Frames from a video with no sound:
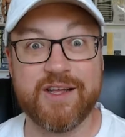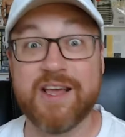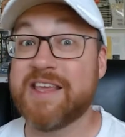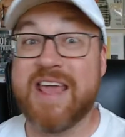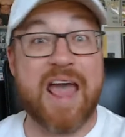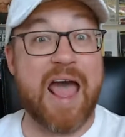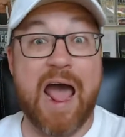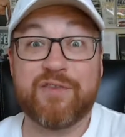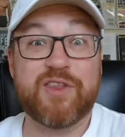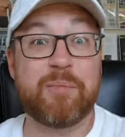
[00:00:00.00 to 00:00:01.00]
you
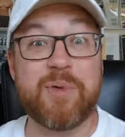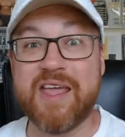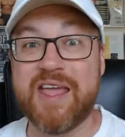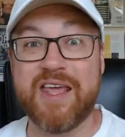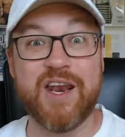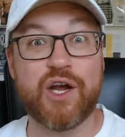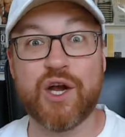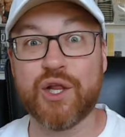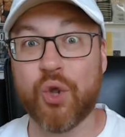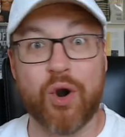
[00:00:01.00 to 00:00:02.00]
have to be in a
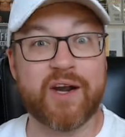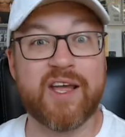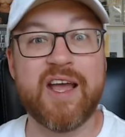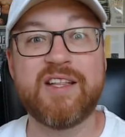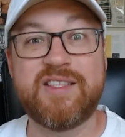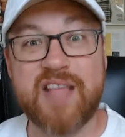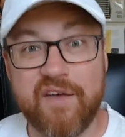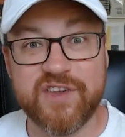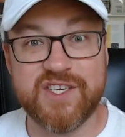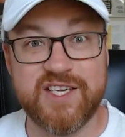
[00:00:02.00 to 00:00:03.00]
caloric
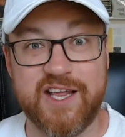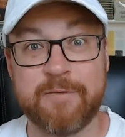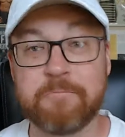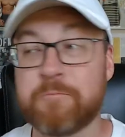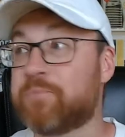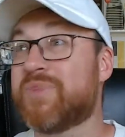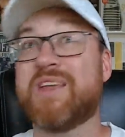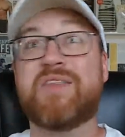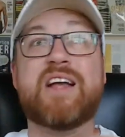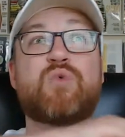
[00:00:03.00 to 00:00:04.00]
deficit.
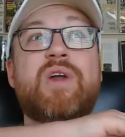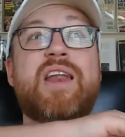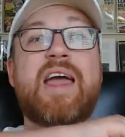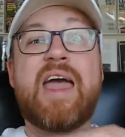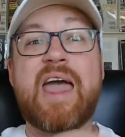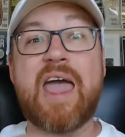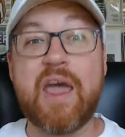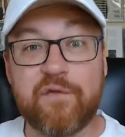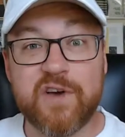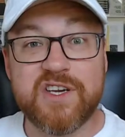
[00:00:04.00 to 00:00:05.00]
That's what
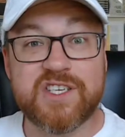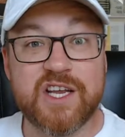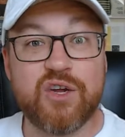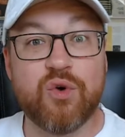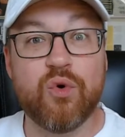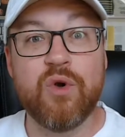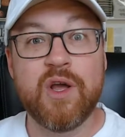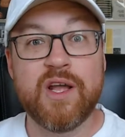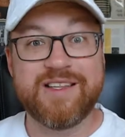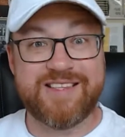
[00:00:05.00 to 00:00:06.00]
every single
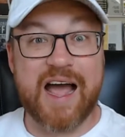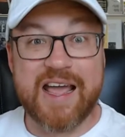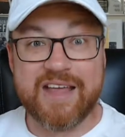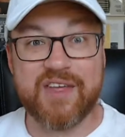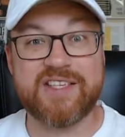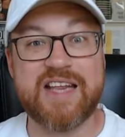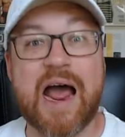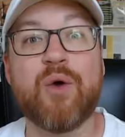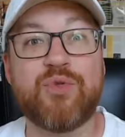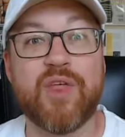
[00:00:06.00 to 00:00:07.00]
diet that's
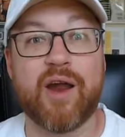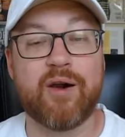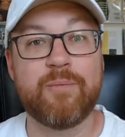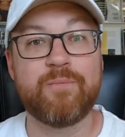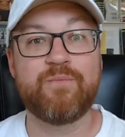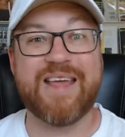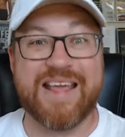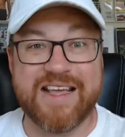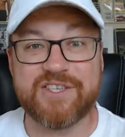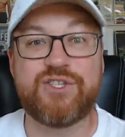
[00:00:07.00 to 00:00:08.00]
out there
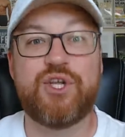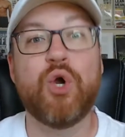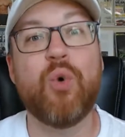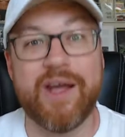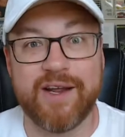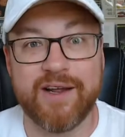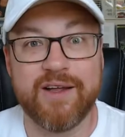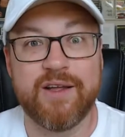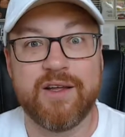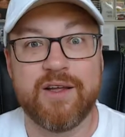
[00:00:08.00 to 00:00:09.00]
is doing.
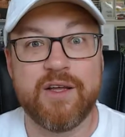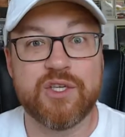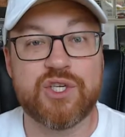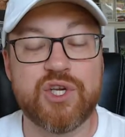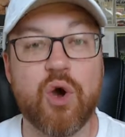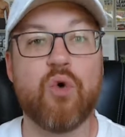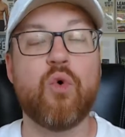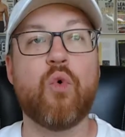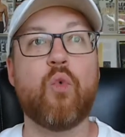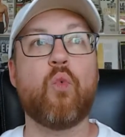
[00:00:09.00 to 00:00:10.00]
So
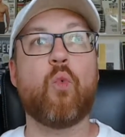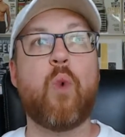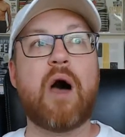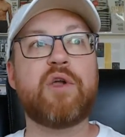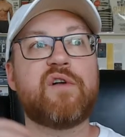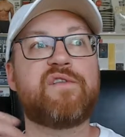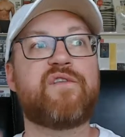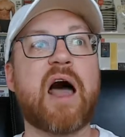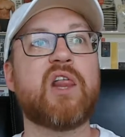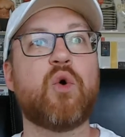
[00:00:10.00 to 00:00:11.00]
while you're
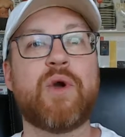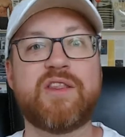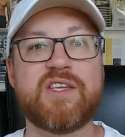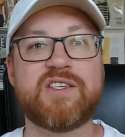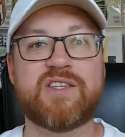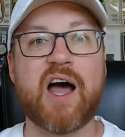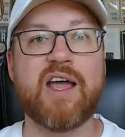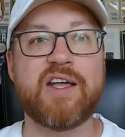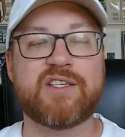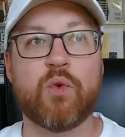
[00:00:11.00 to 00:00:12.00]
following these
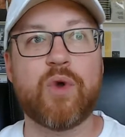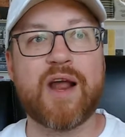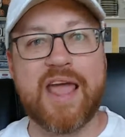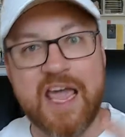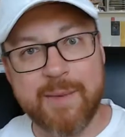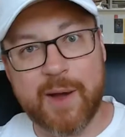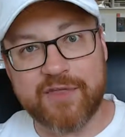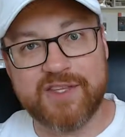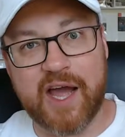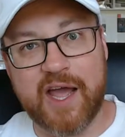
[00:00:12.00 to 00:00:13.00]
diets, and what I hate about the
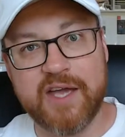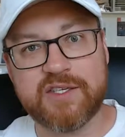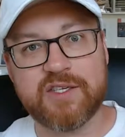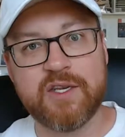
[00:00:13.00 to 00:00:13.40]
diets